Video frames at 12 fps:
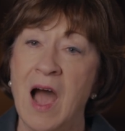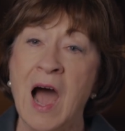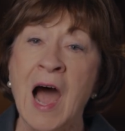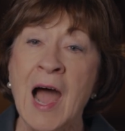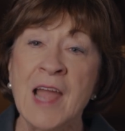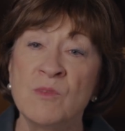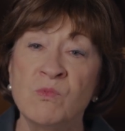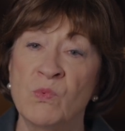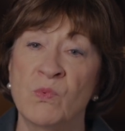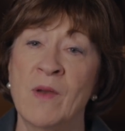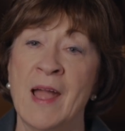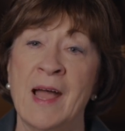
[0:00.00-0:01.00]
I
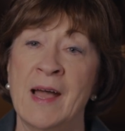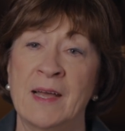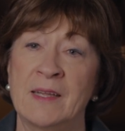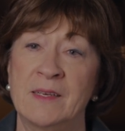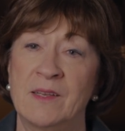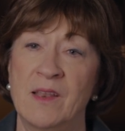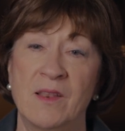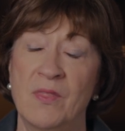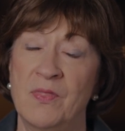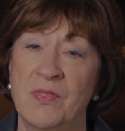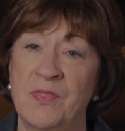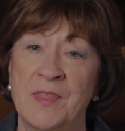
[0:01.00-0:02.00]
read
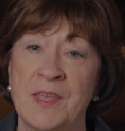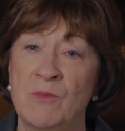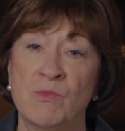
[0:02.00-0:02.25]
the